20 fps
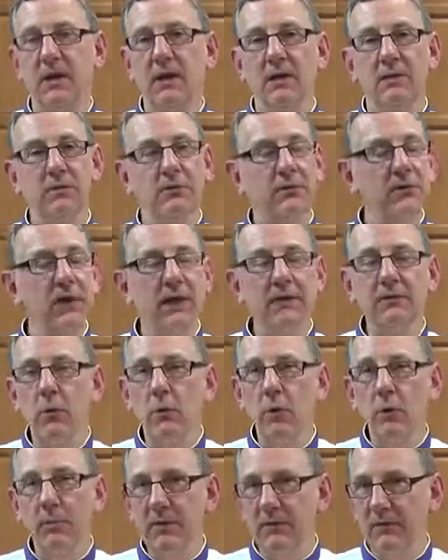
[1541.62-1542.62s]
Flavor
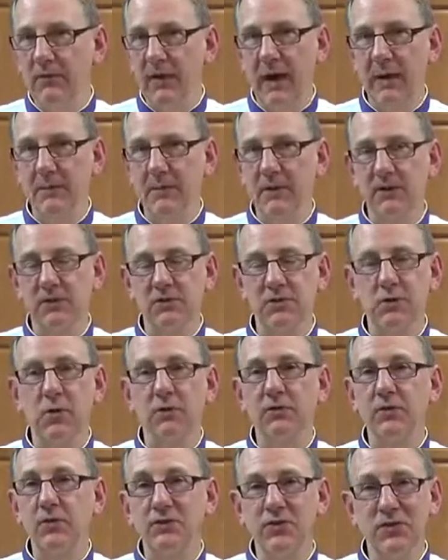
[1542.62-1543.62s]
will be fabulous, so
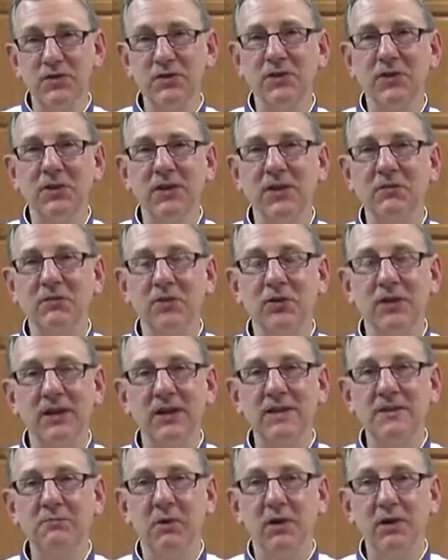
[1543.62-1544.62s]
if you're just looking for a
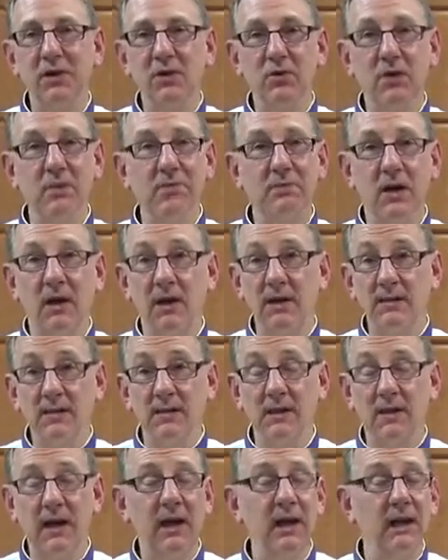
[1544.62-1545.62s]
nice buttercream to ice
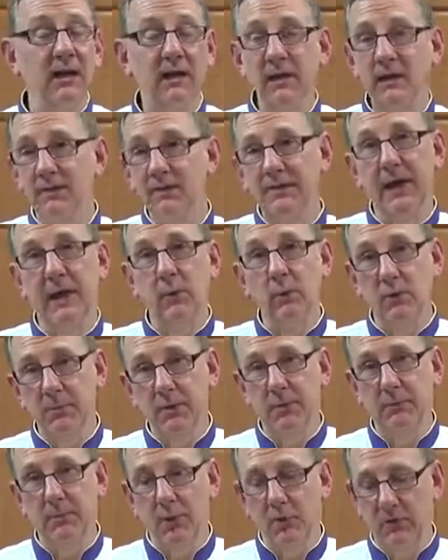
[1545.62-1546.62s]
a cake, that would
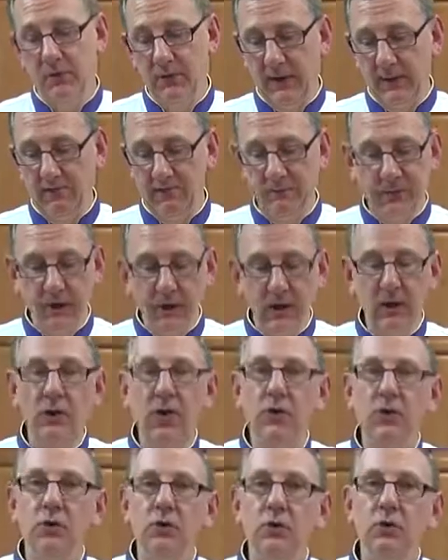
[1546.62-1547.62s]
be perfect.
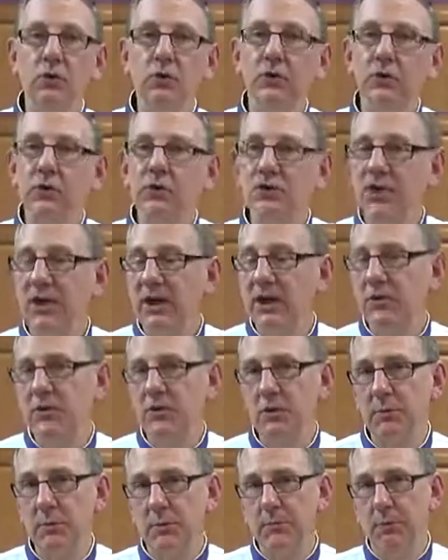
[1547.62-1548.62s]
You can
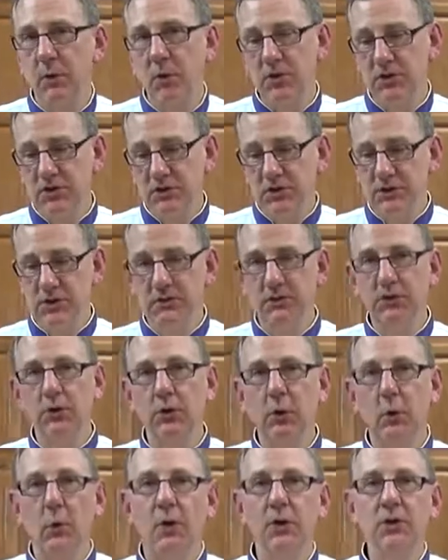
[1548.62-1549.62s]
change the proportions. If you
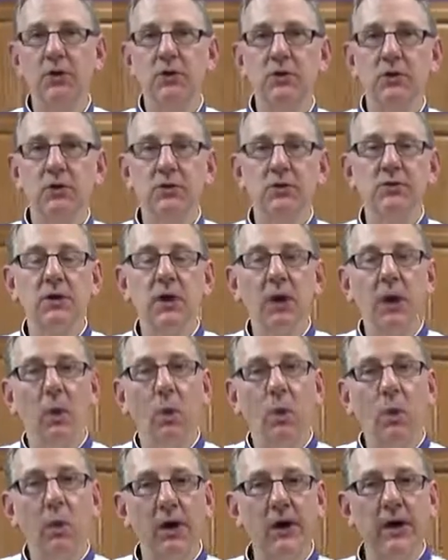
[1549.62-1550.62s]
don't want to use
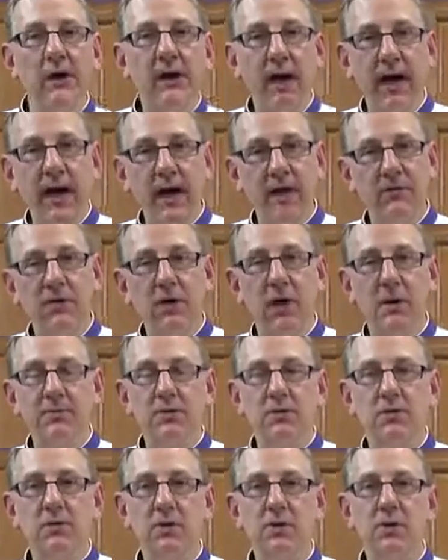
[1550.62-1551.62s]
1.5
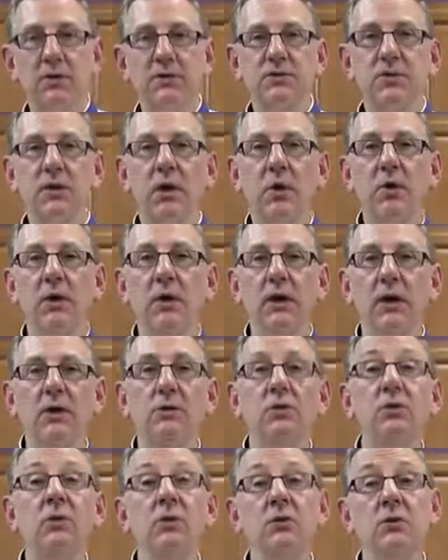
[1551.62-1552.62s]
cups of the Crisco,
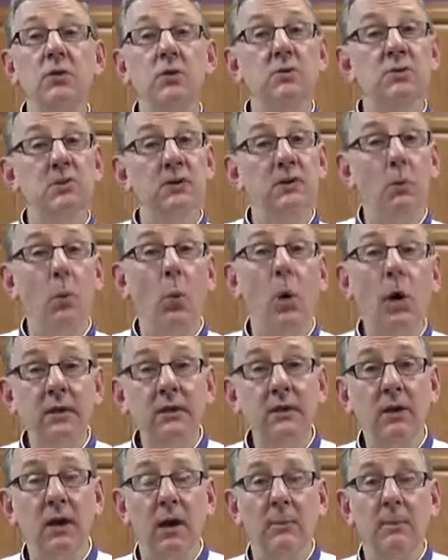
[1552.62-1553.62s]
you can use
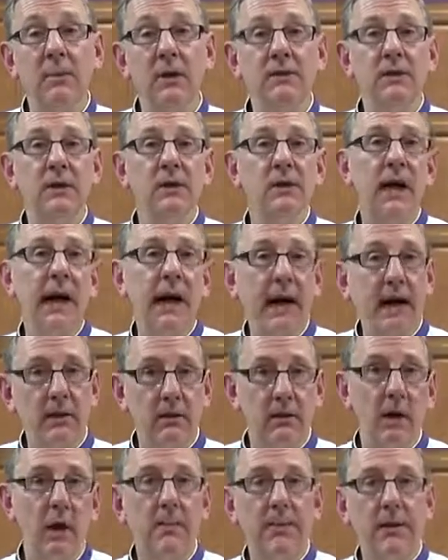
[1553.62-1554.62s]
1 cup and then add
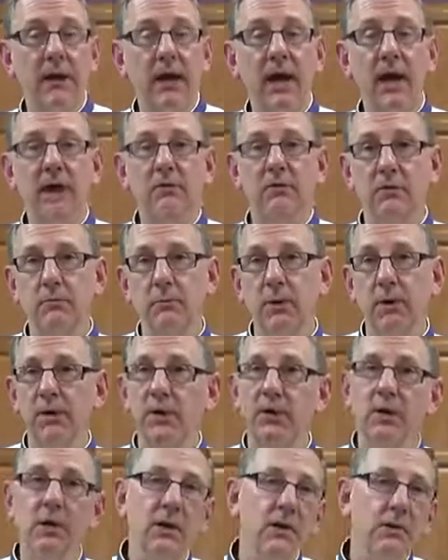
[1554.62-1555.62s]
1.5 cups of
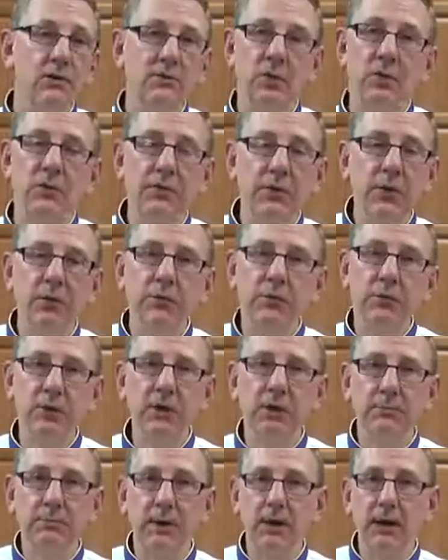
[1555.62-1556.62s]
butter. So feel
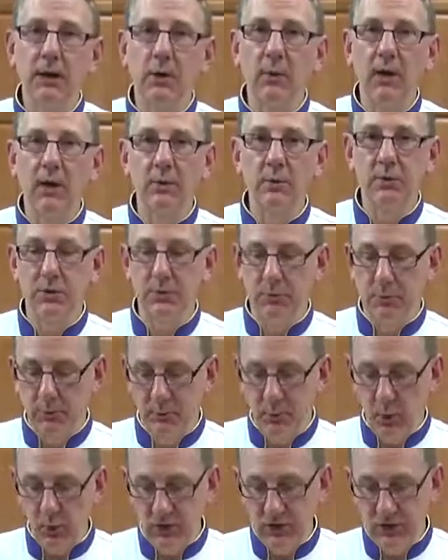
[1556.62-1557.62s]
free to play around with the
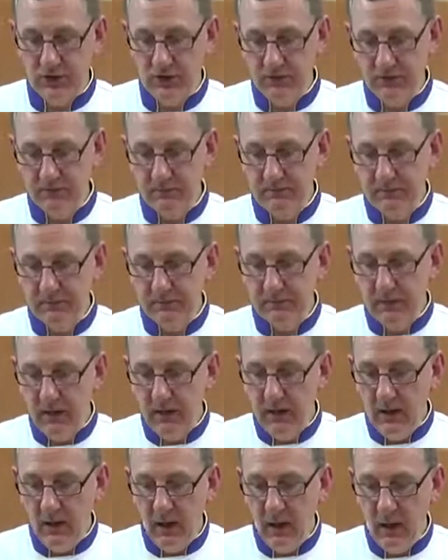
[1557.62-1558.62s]
proportions.
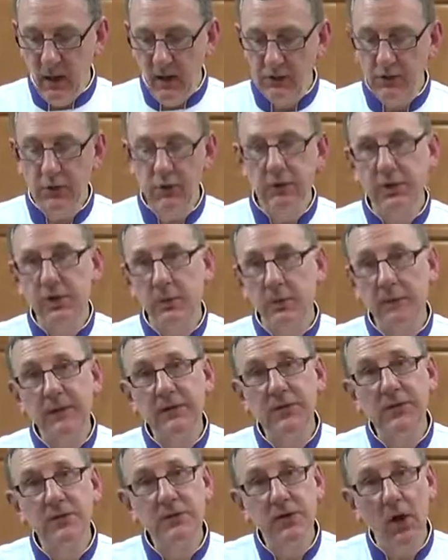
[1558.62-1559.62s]
You can
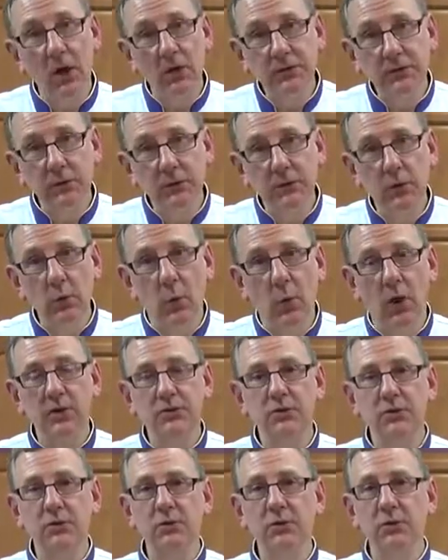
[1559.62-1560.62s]
omit the salt if you
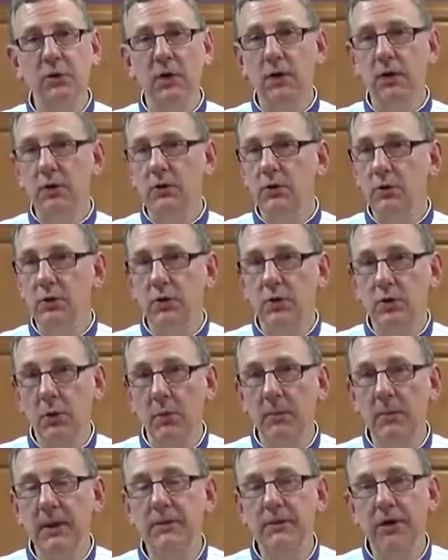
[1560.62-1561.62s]
want to. You can
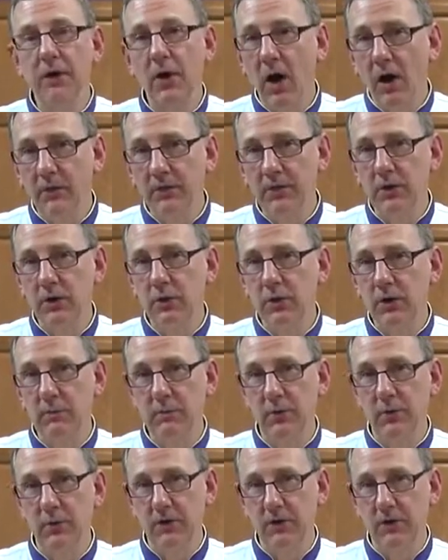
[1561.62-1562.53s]
omit the coffee creamer